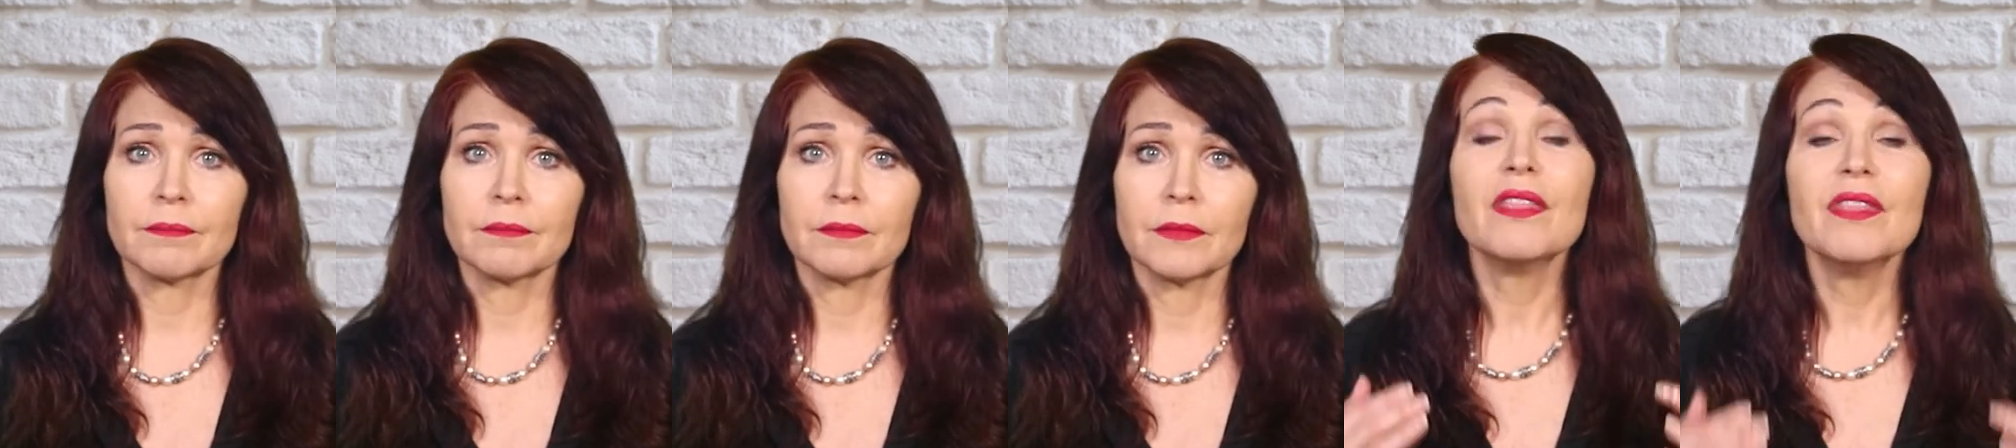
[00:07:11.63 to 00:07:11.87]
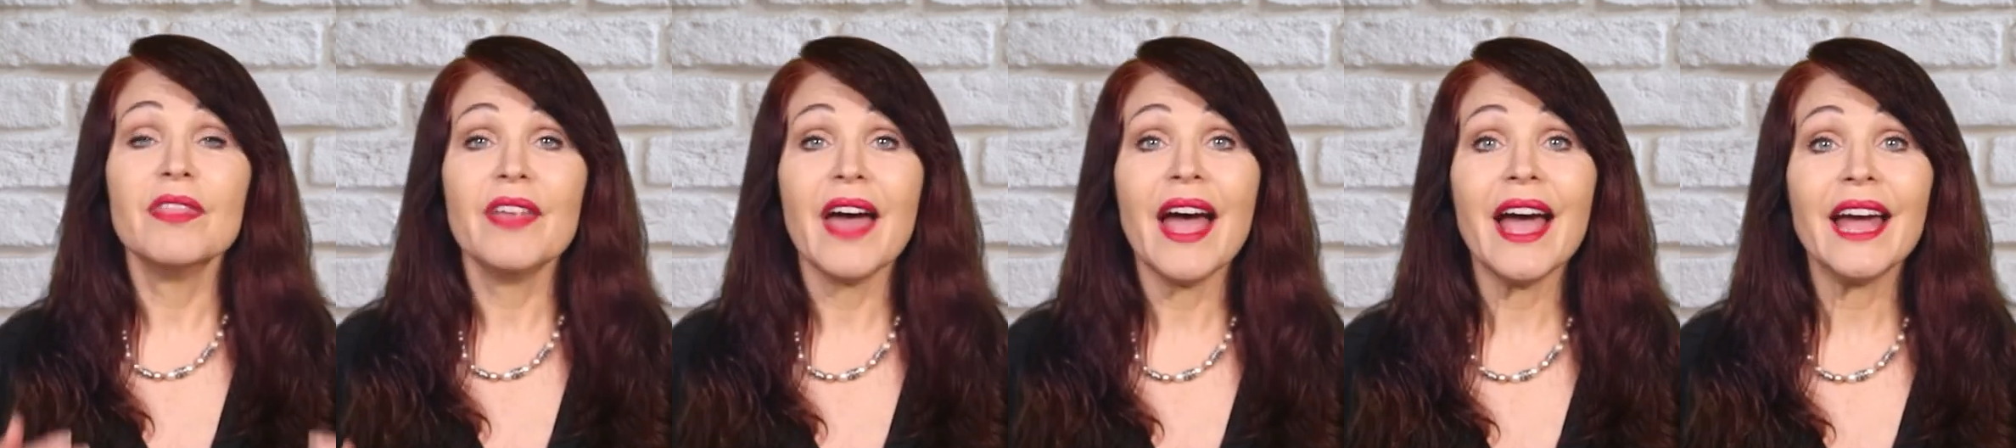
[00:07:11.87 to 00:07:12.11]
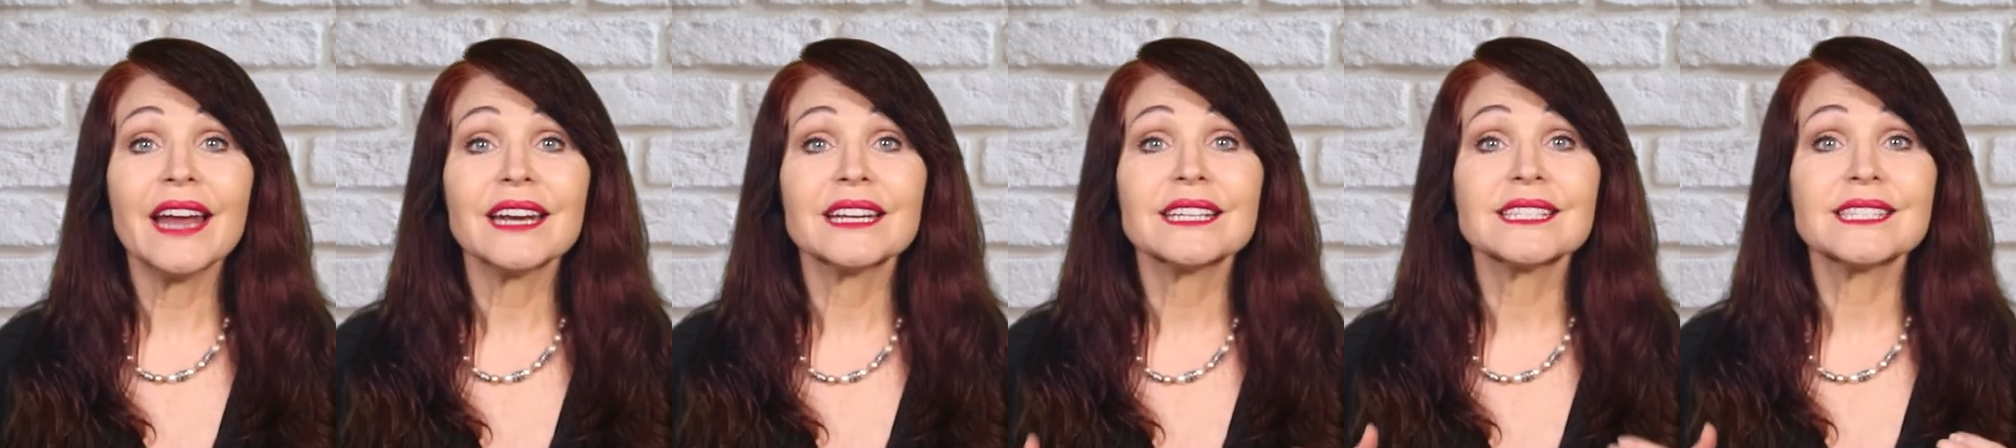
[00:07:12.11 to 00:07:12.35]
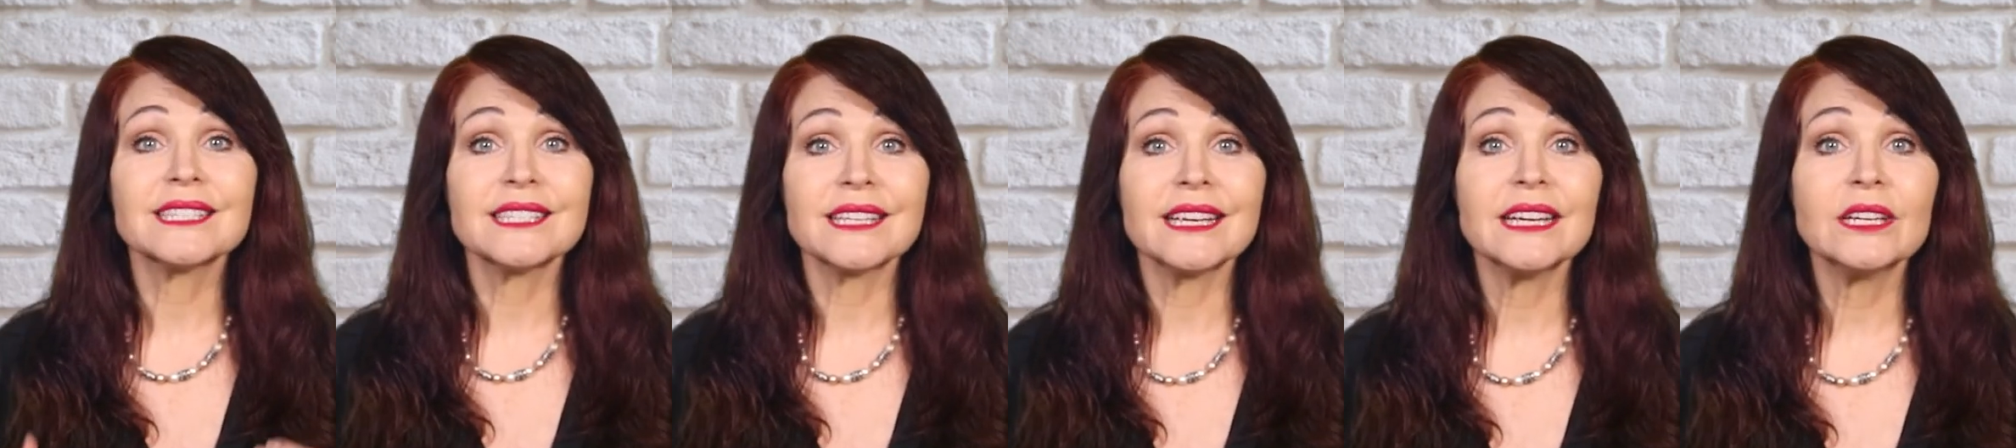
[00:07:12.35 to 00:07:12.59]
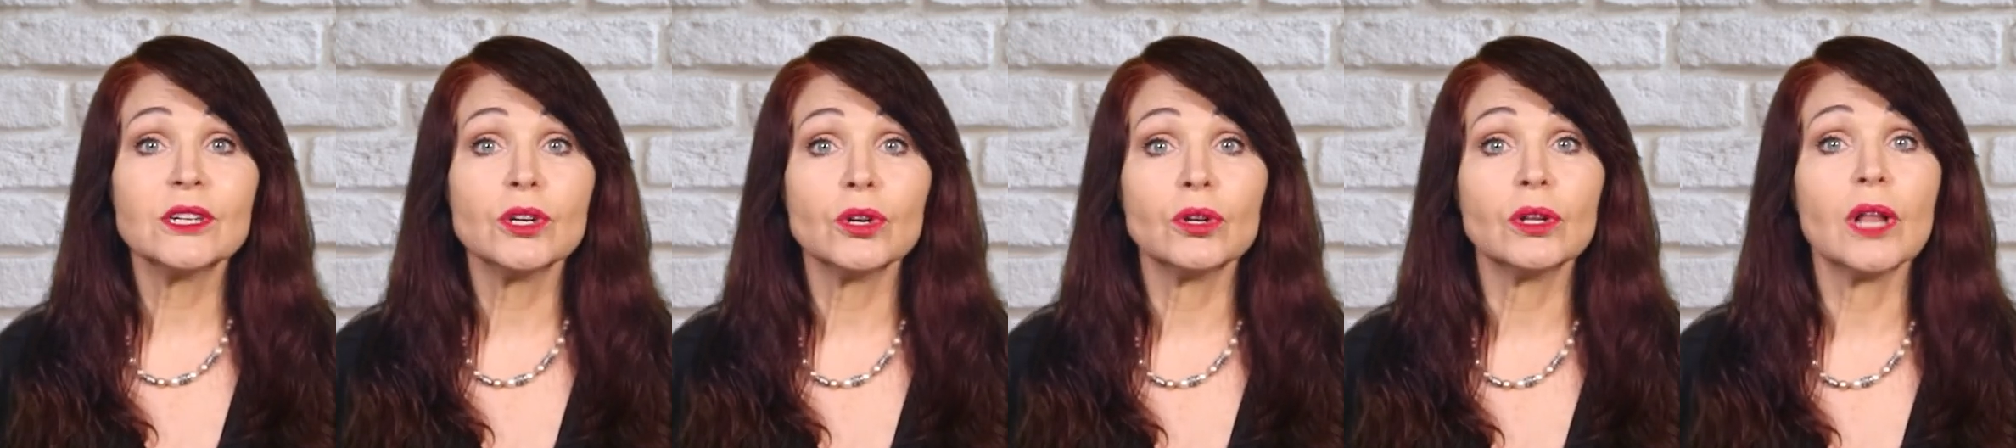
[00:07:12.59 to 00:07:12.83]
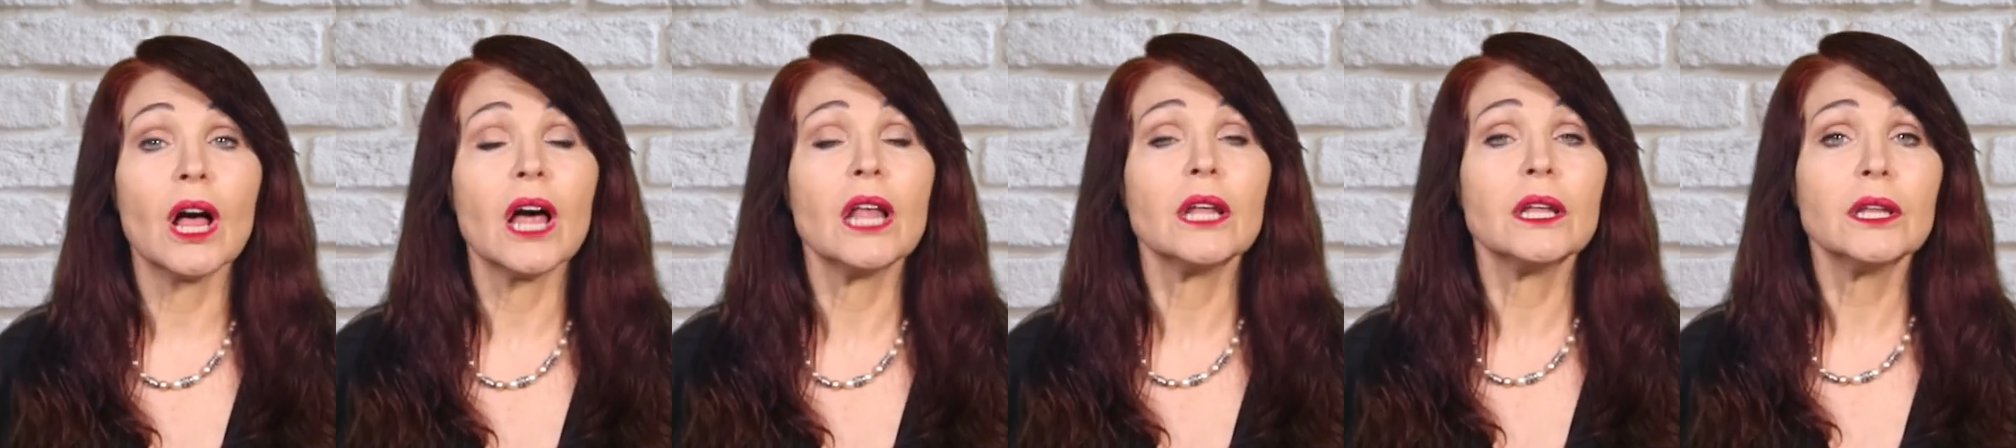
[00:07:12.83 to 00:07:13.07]
That
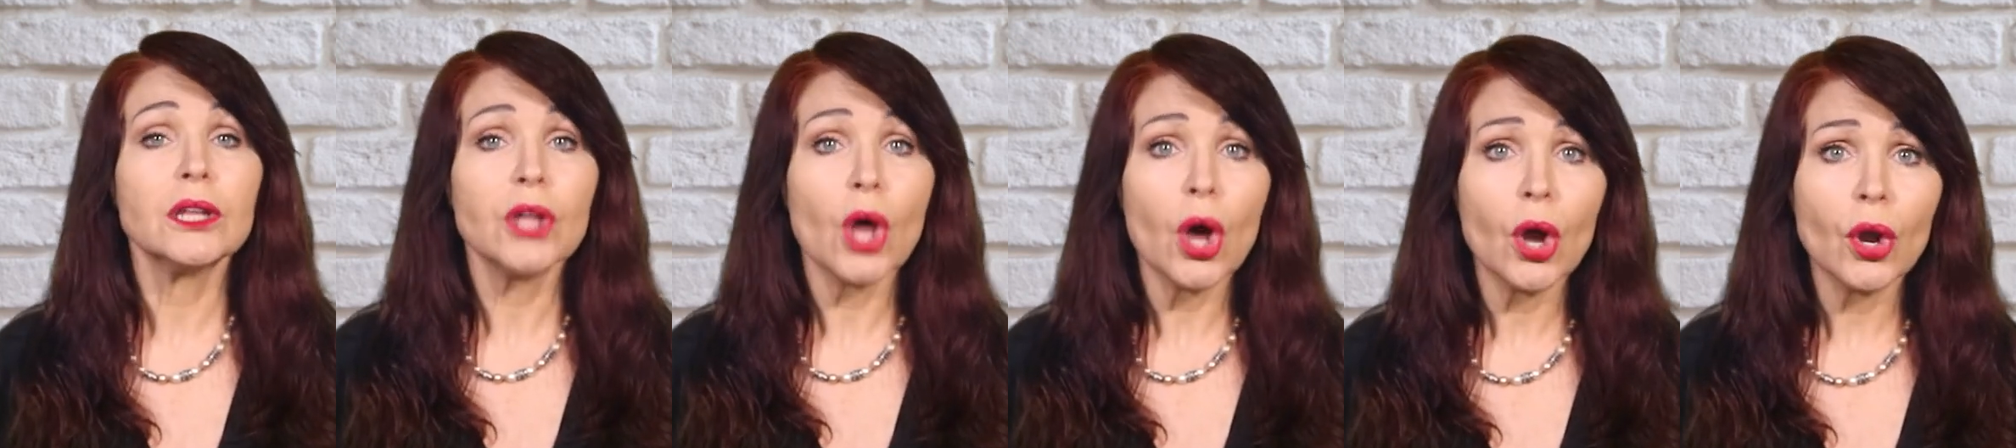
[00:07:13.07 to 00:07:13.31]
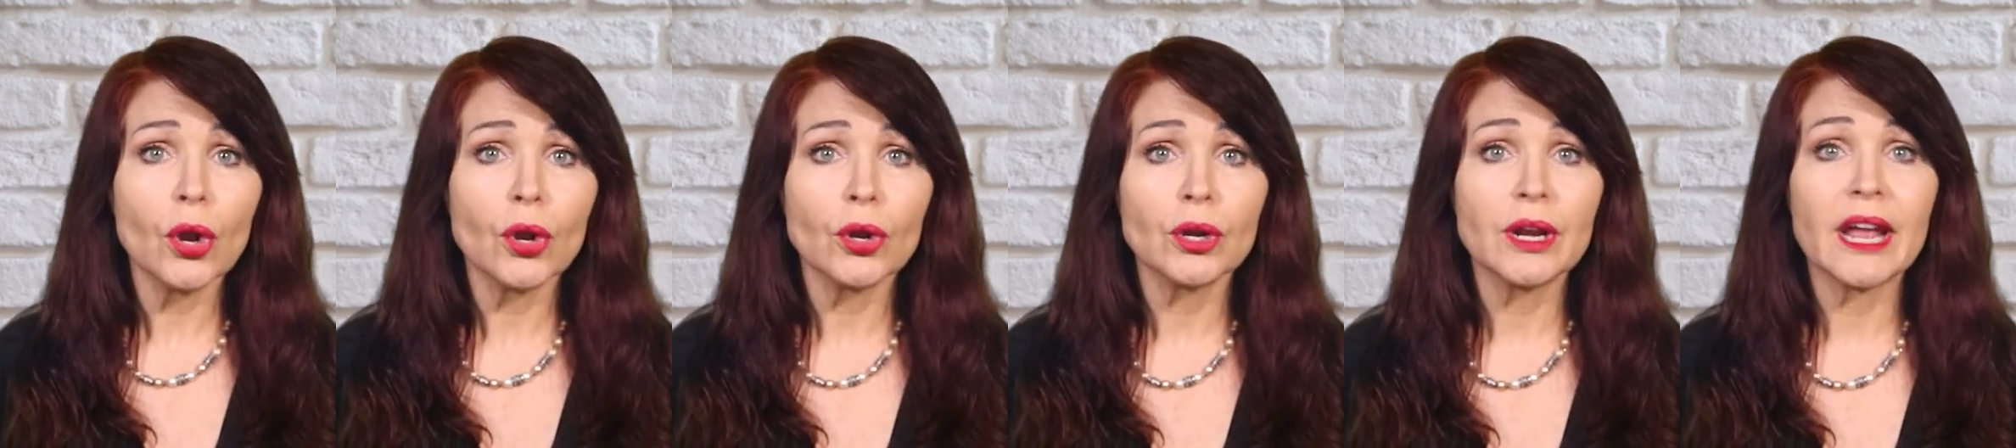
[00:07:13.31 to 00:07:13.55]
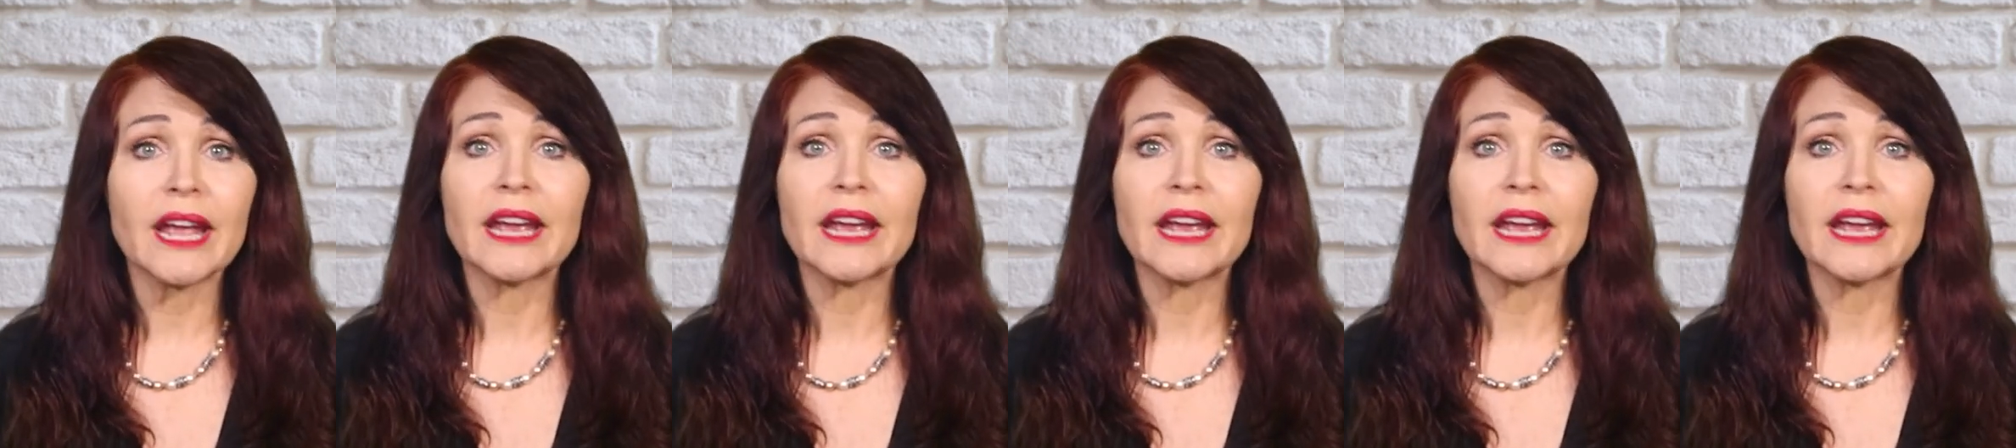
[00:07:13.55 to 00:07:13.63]
signal alone